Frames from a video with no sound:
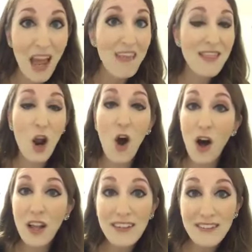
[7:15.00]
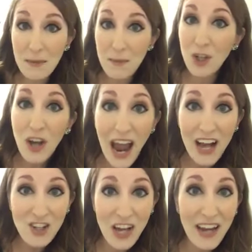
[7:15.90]
that all had similar
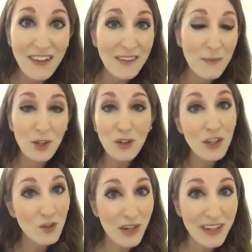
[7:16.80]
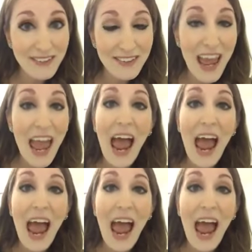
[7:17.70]
hashtags, similar interests.